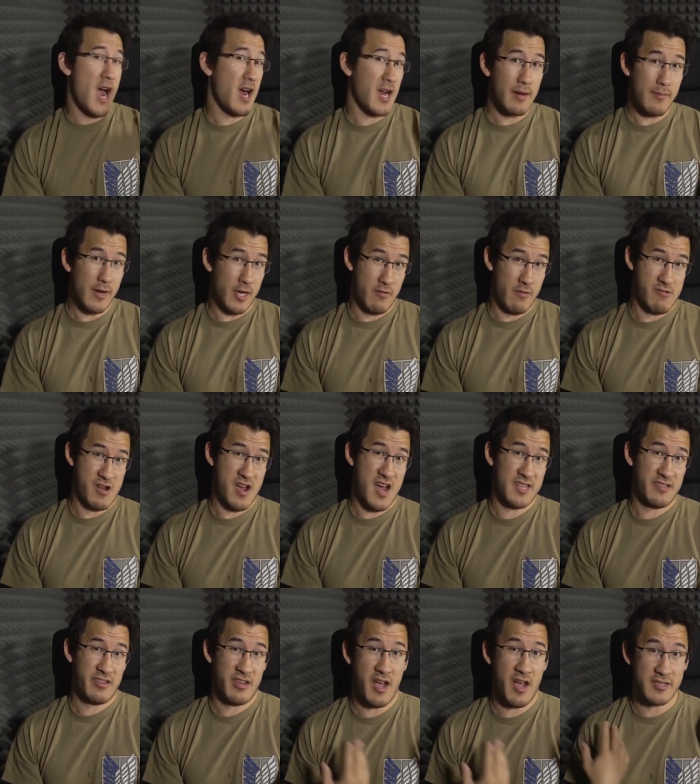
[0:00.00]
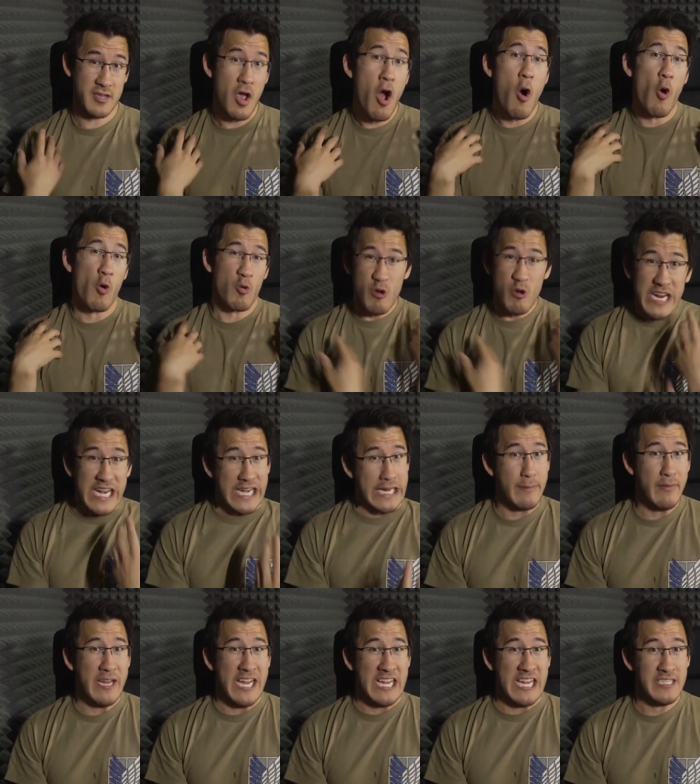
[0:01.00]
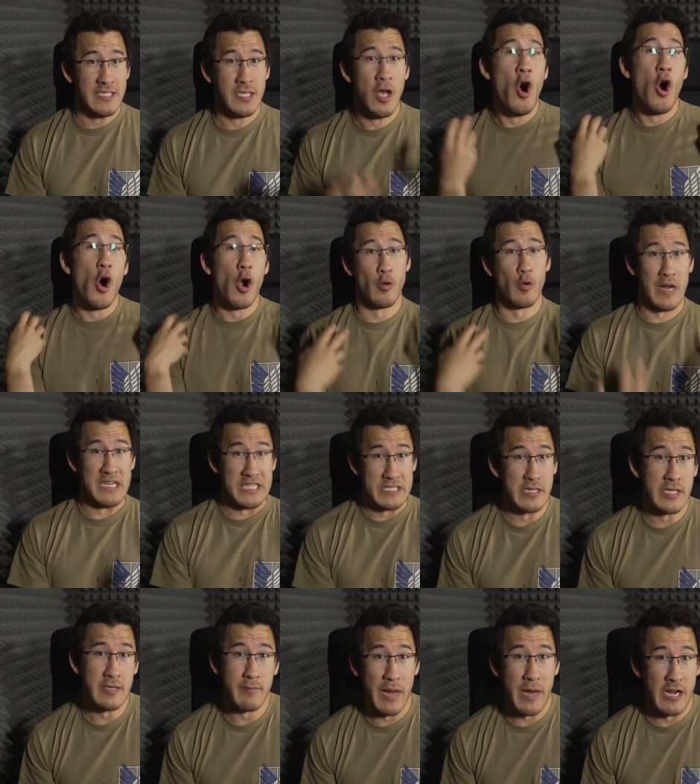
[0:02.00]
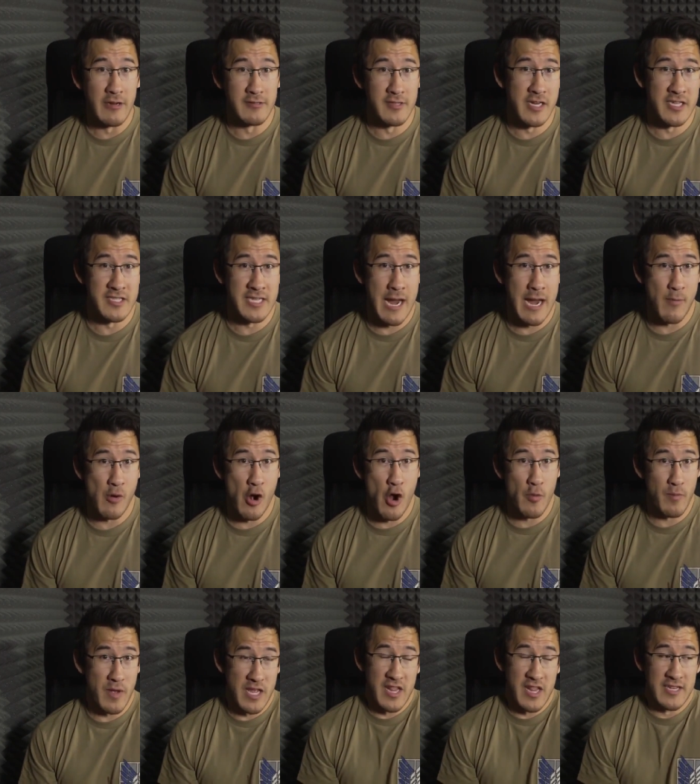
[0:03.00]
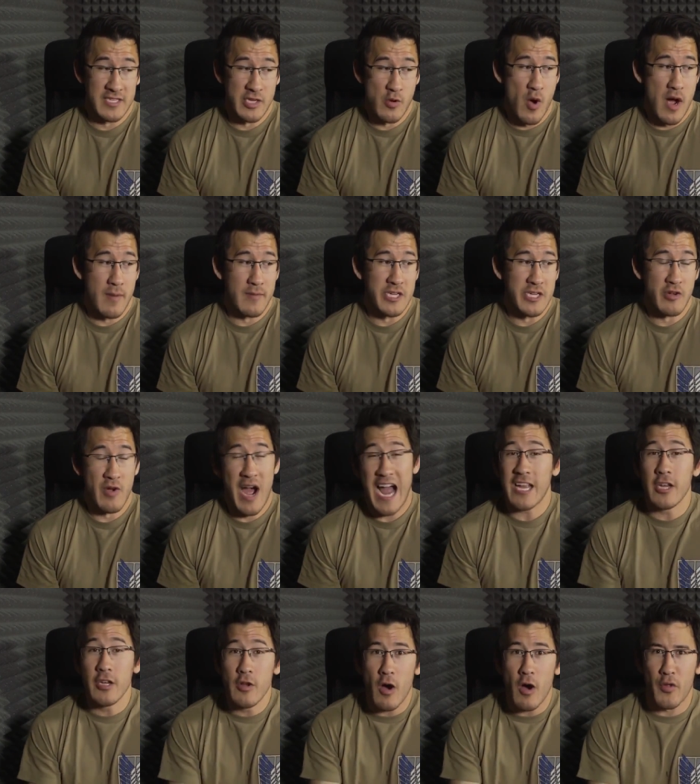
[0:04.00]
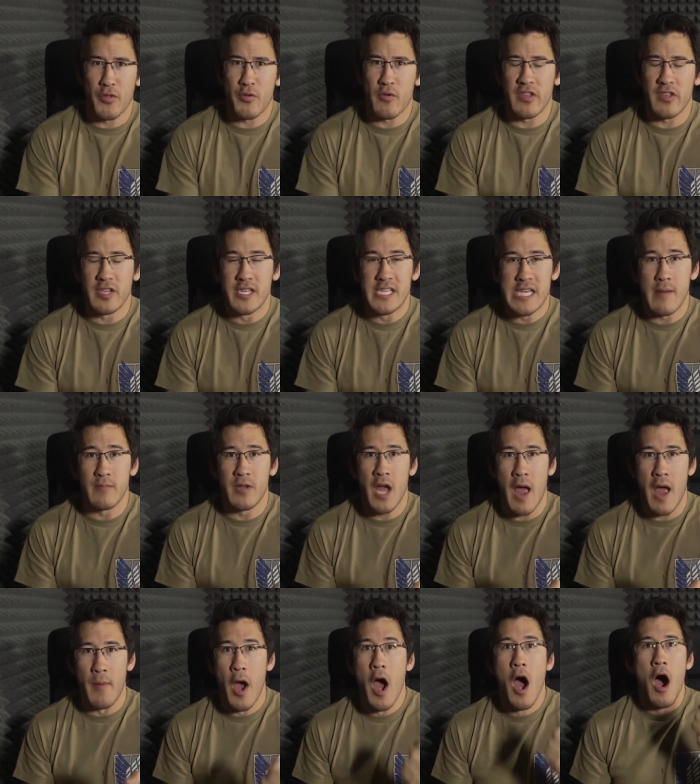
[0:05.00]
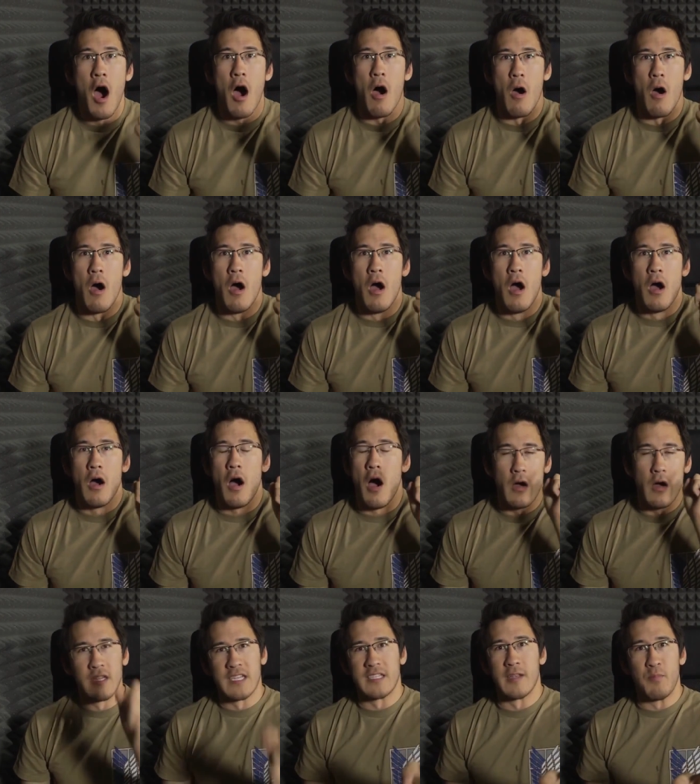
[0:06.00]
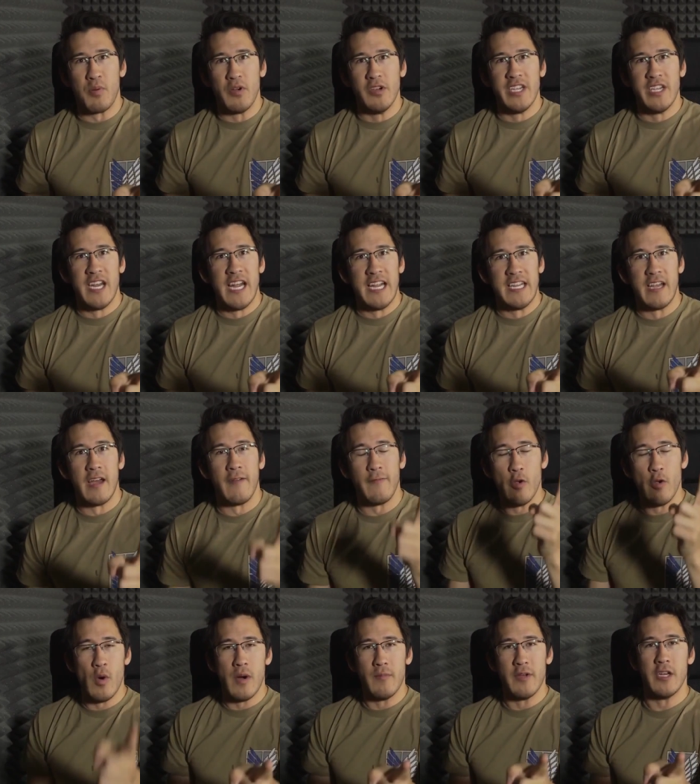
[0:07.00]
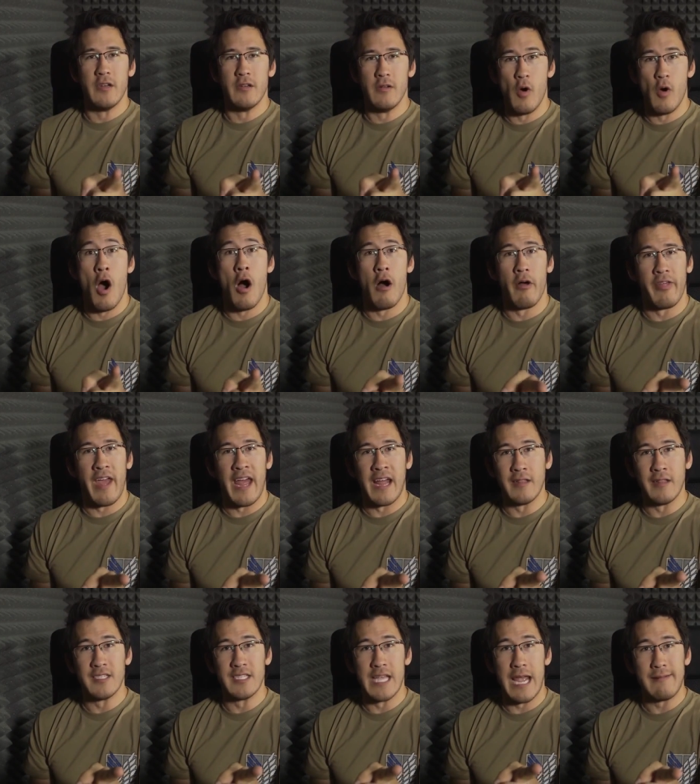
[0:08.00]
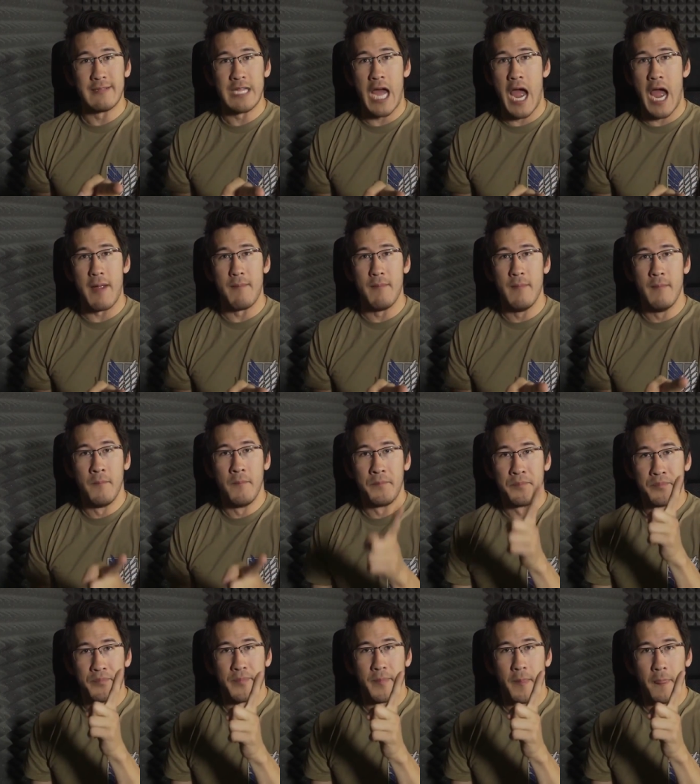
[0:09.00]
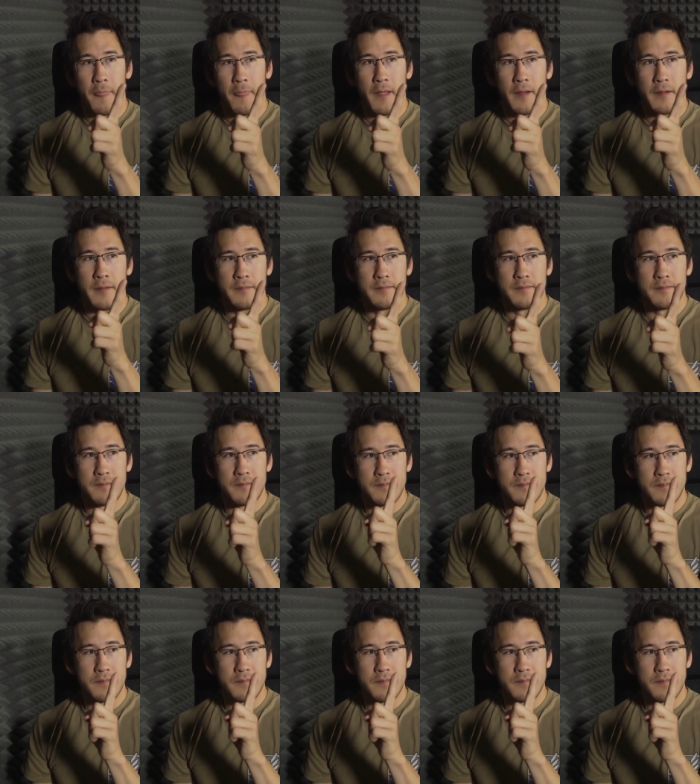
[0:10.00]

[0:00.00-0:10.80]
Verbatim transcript: not gonna be doing hot sauce or eating bees or wrestling bears on a tightrope unless you want me to. I can do all three at the same time. Oh, oh, that's a brilliant idea. If you want me to do all that at the same time.